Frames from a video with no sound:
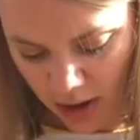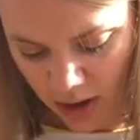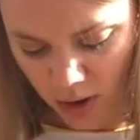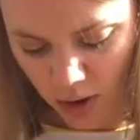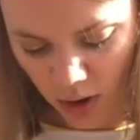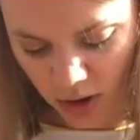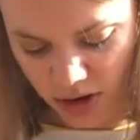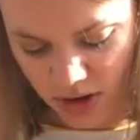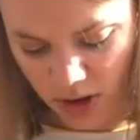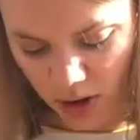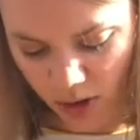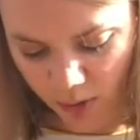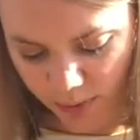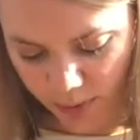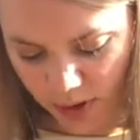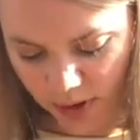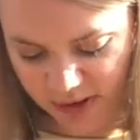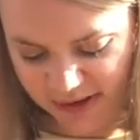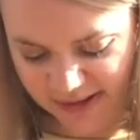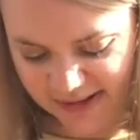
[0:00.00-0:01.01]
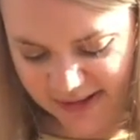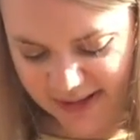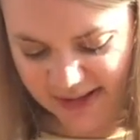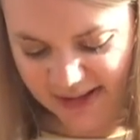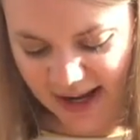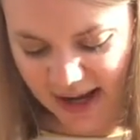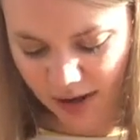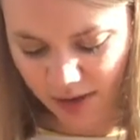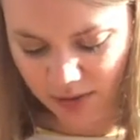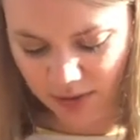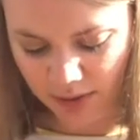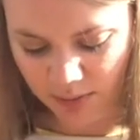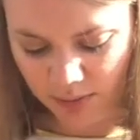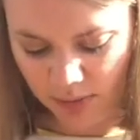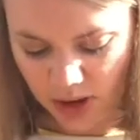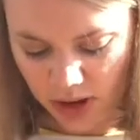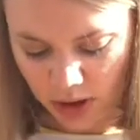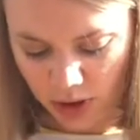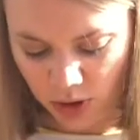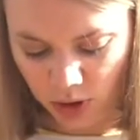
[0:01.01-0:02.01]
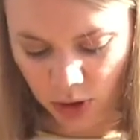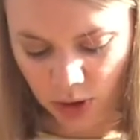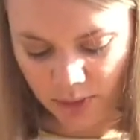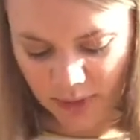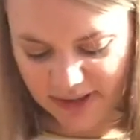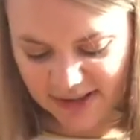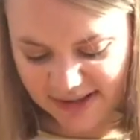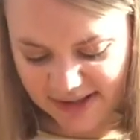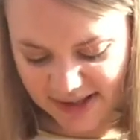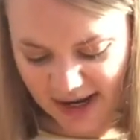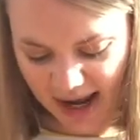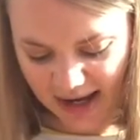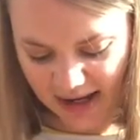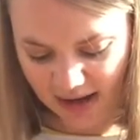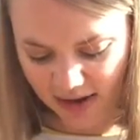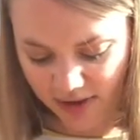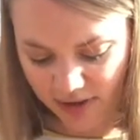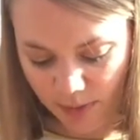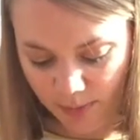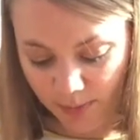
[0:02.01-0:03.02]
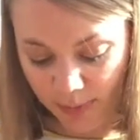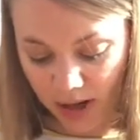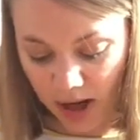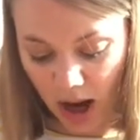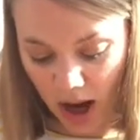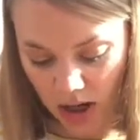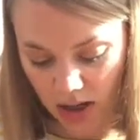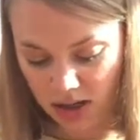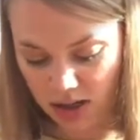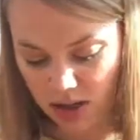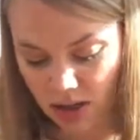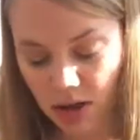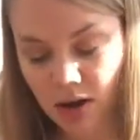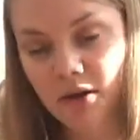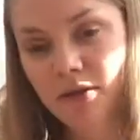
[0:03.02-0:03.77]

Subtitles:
God told Moses to tell them, you must take the blood